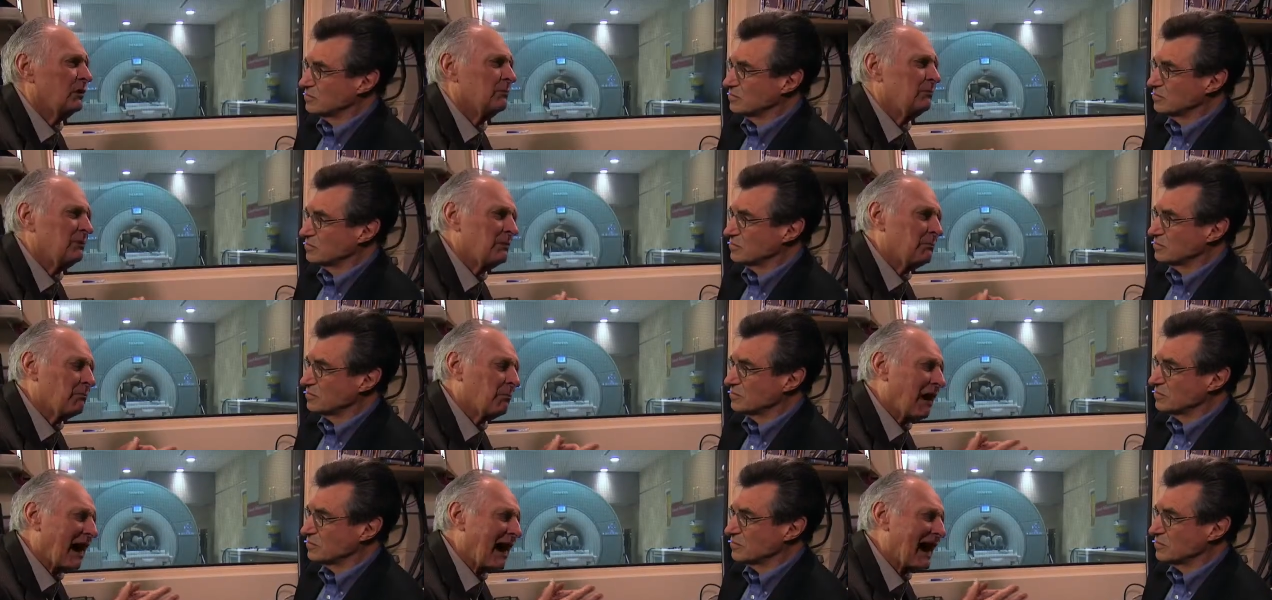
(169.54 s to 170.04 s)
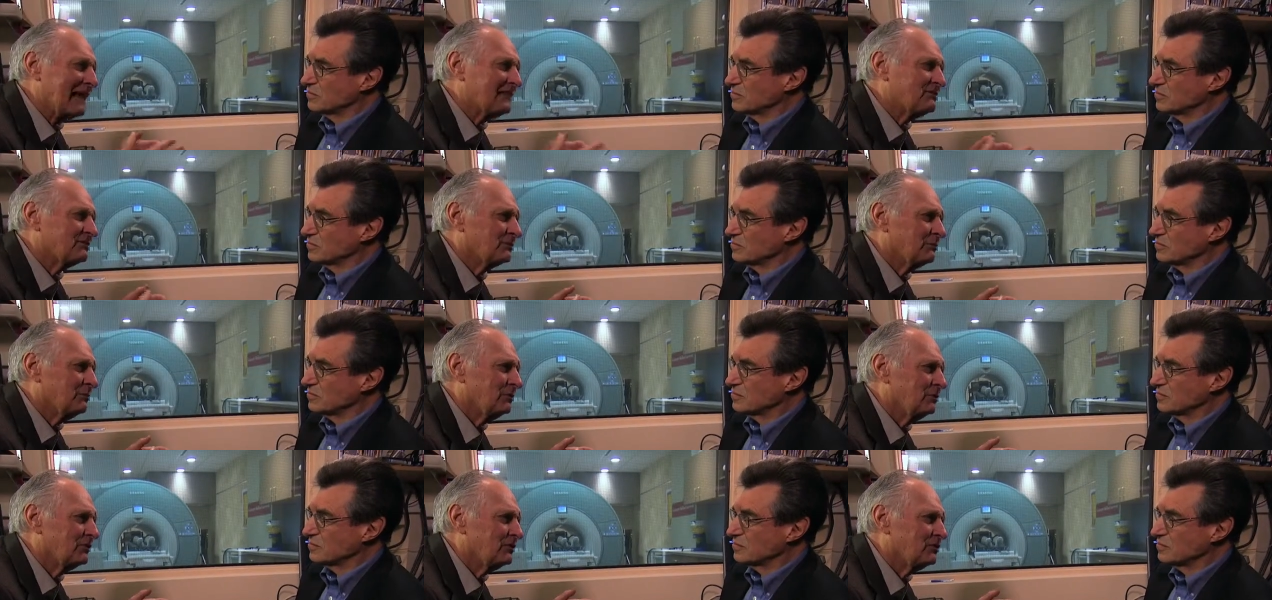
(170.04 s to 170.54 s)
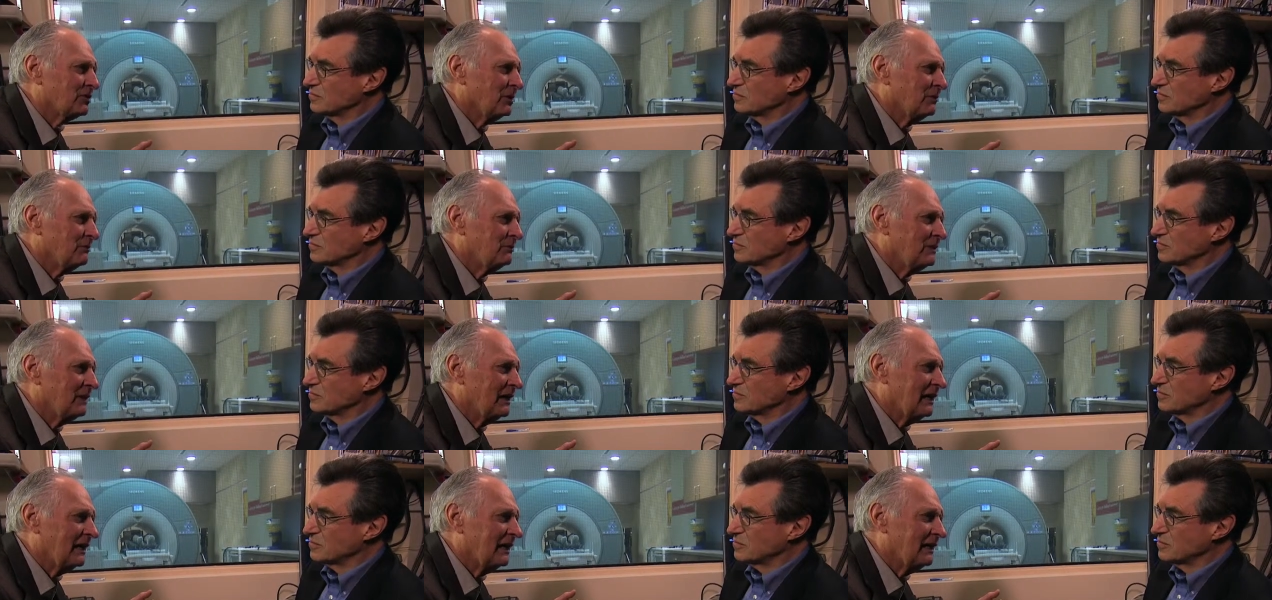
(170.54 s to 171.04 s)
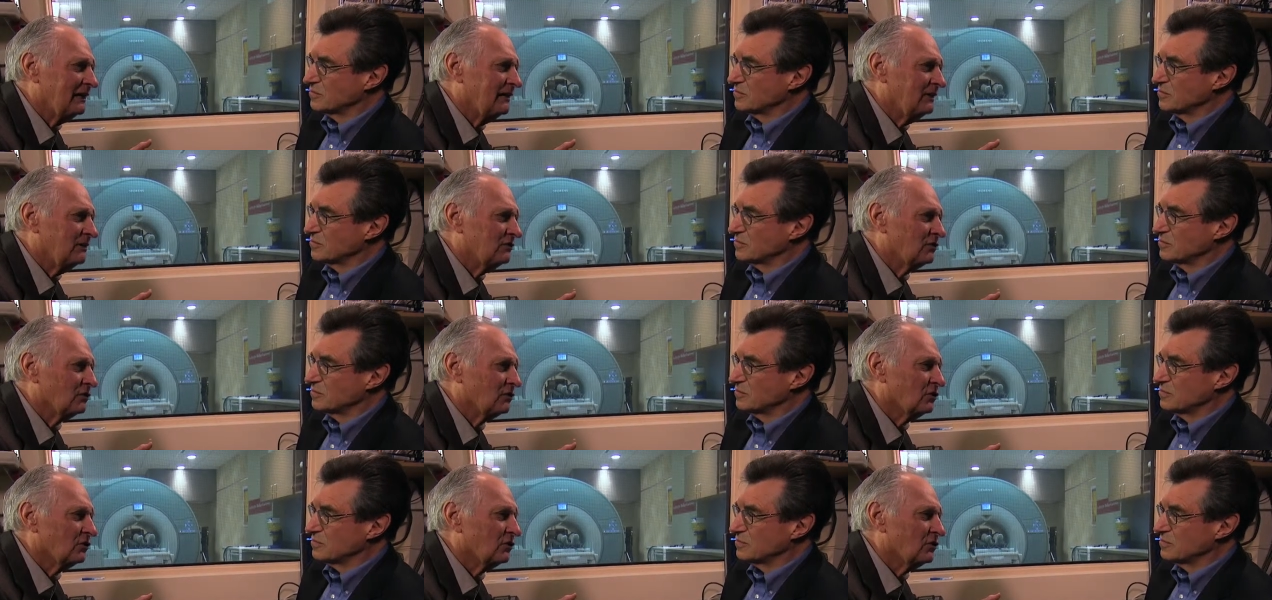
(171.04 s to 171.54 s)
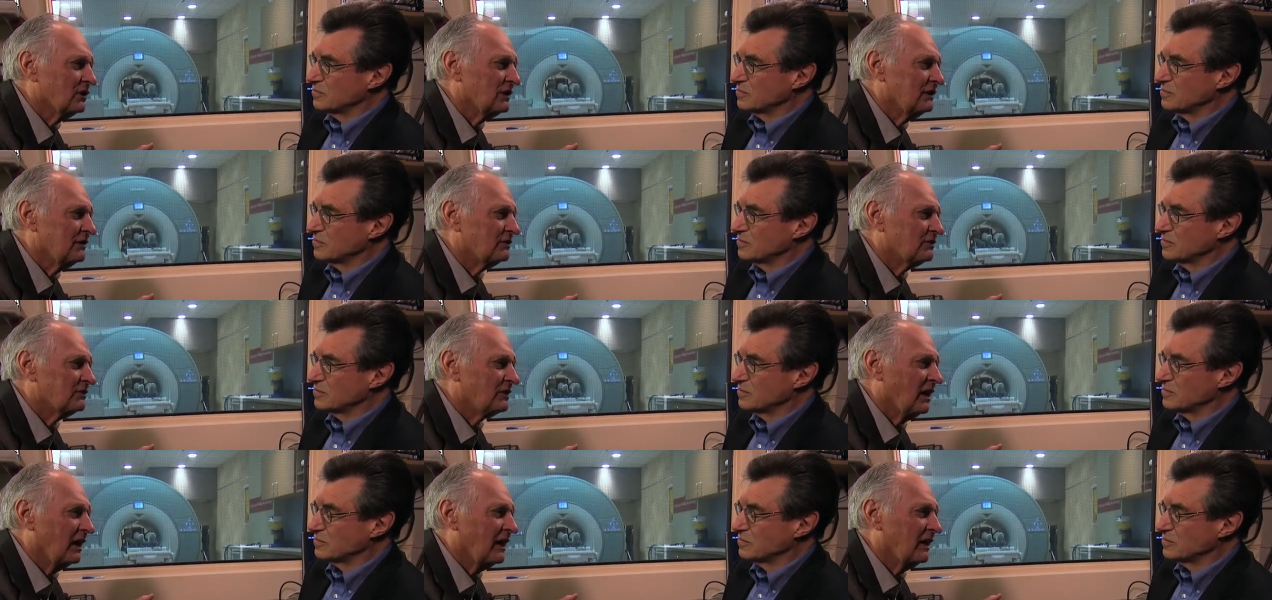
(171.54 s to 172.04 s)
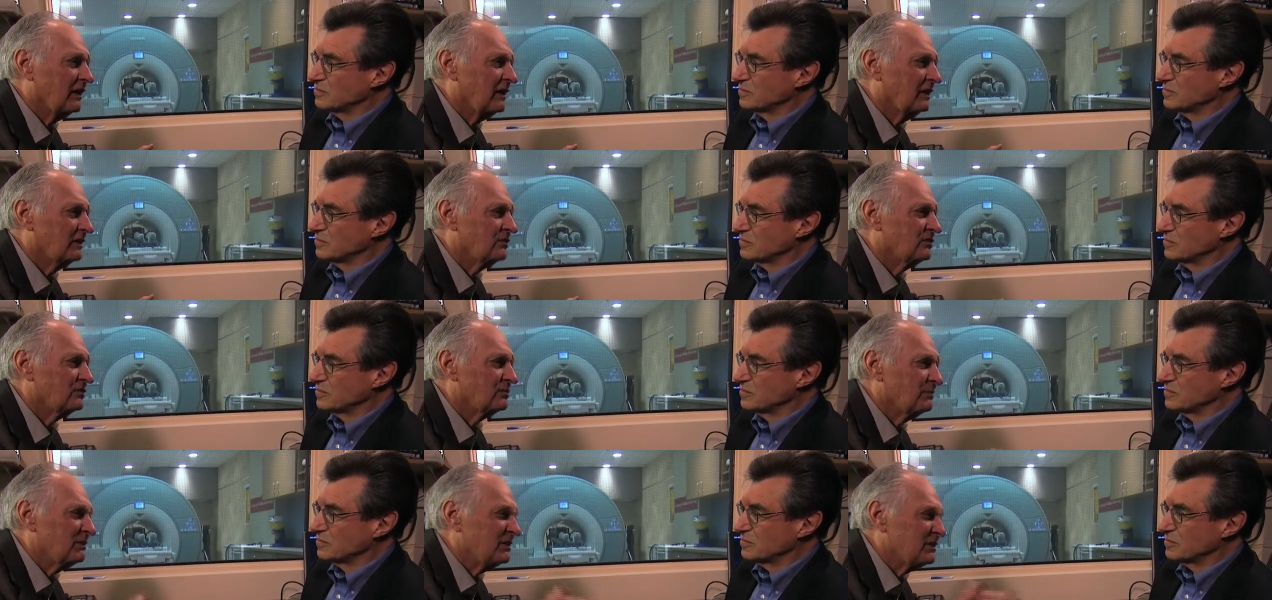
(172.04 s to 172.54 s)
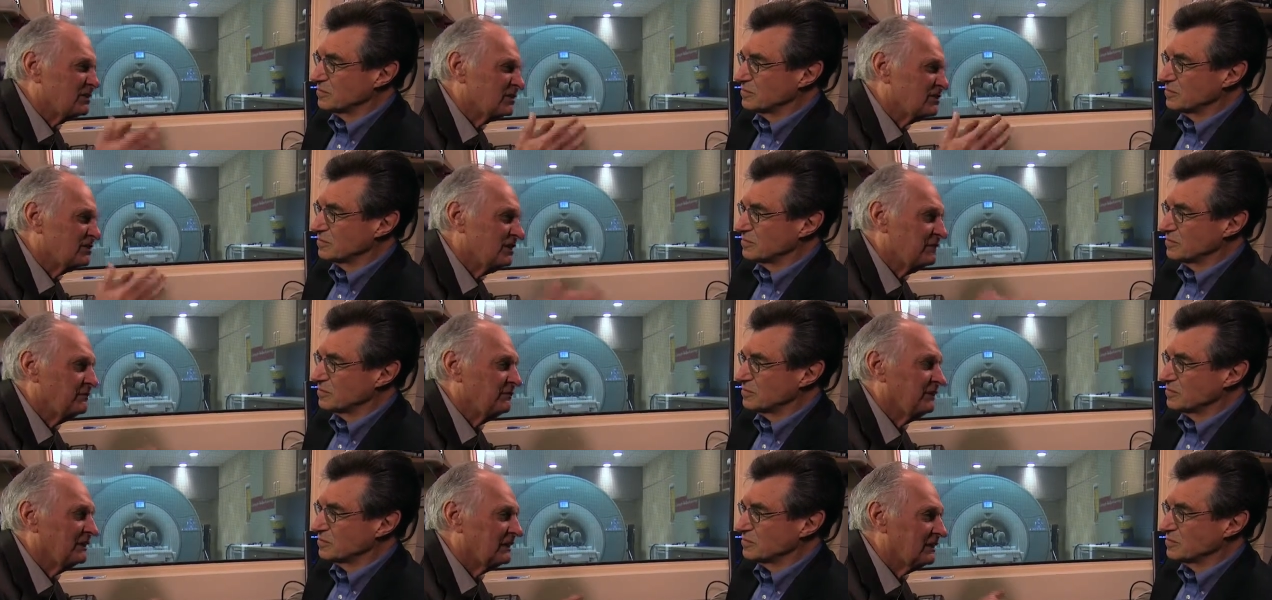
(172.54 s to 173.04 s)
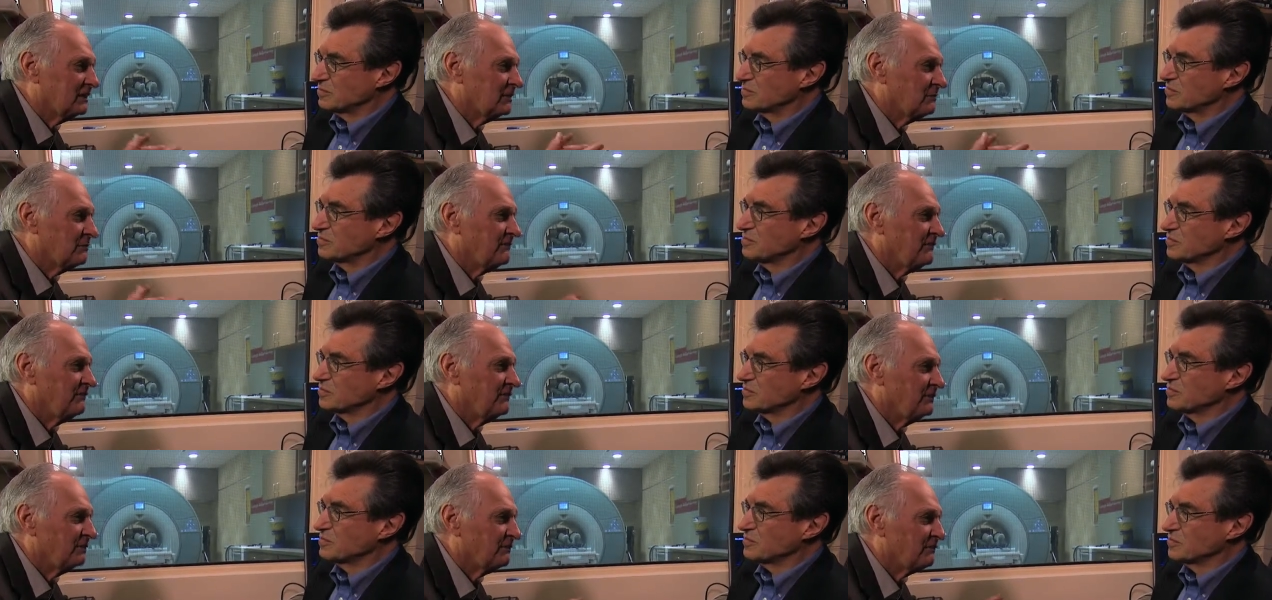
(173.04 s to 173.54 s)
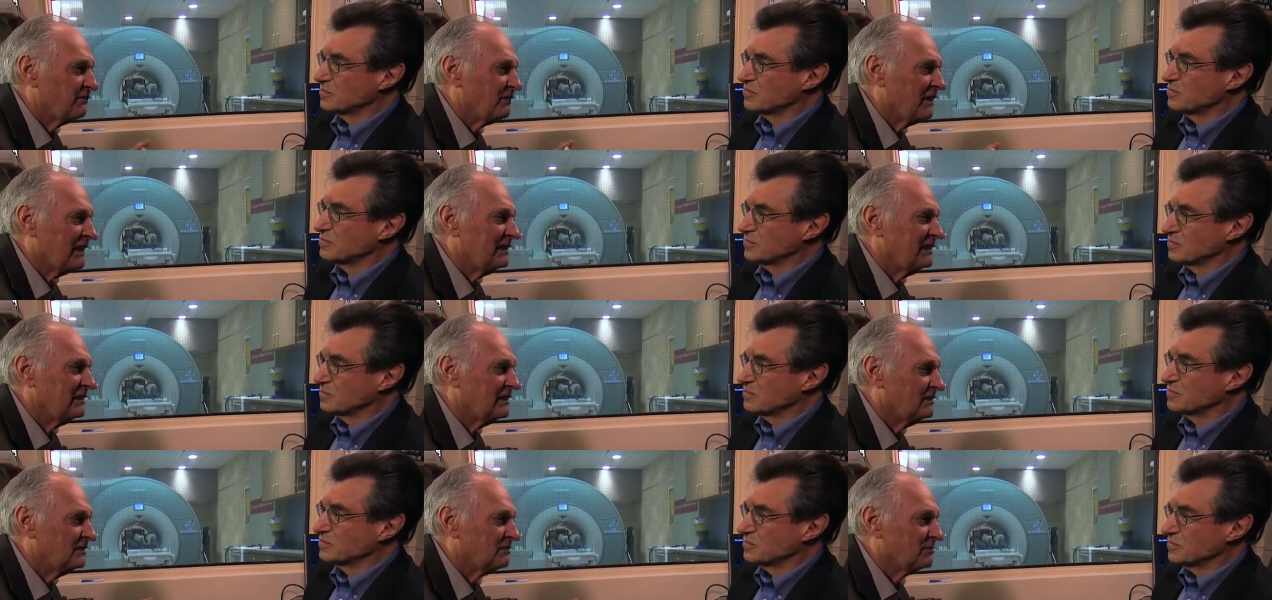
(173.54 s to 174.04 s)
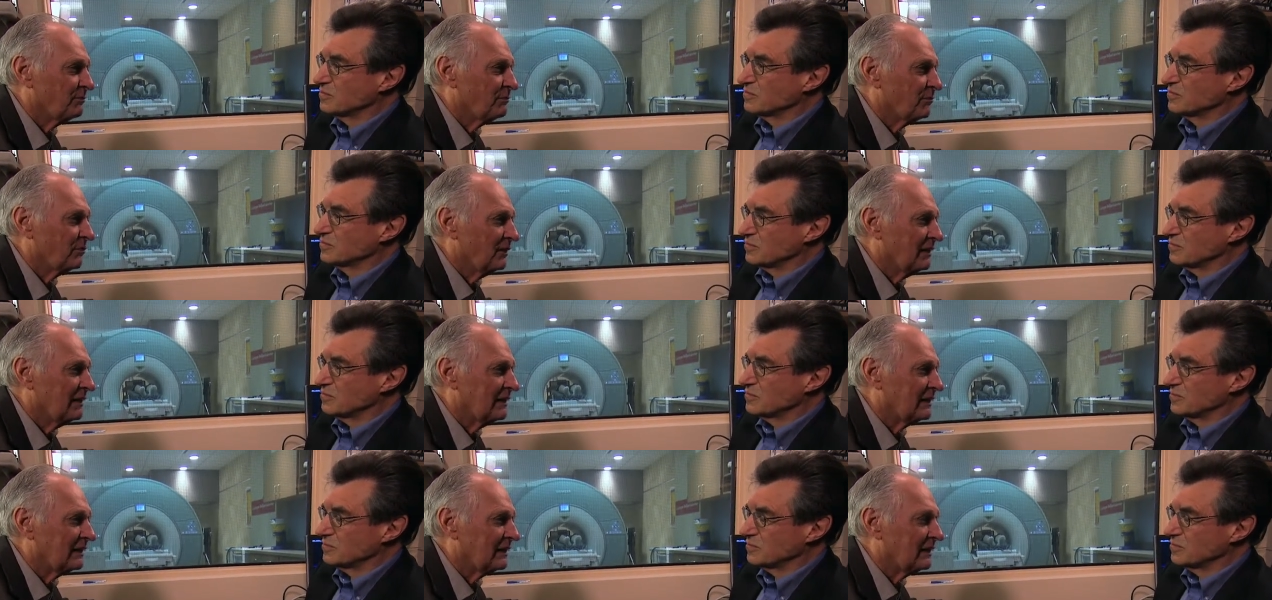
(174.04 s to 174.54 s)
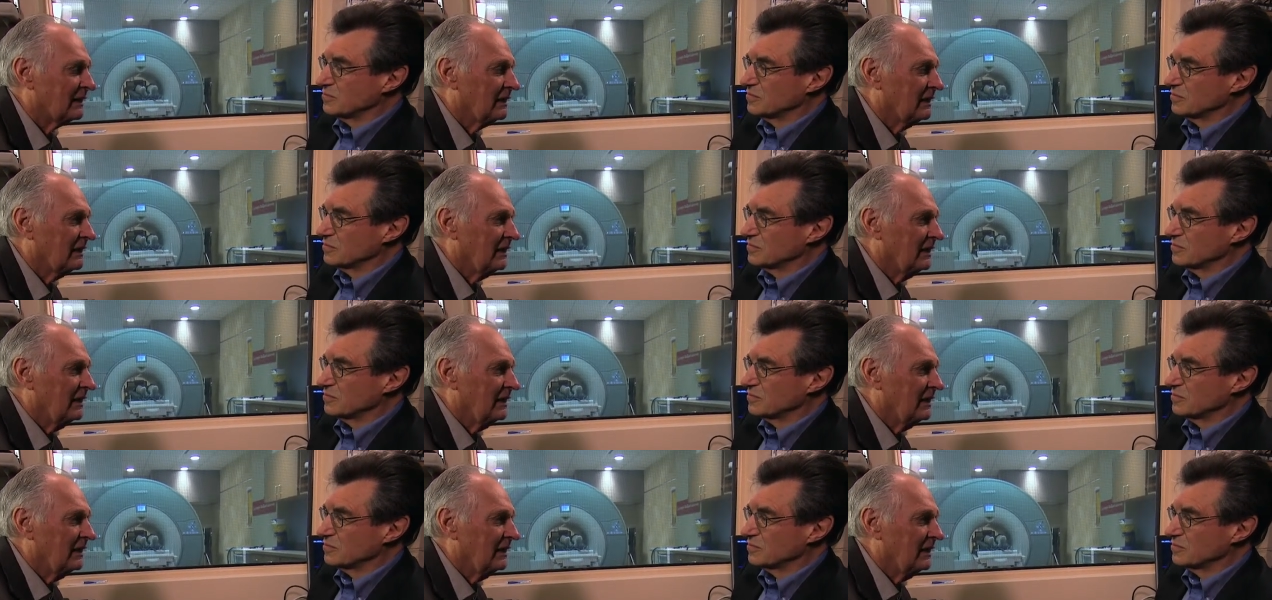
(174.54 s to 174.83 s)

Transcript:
Speaker 1: it be possible someday to look inside a specific de defendant's brain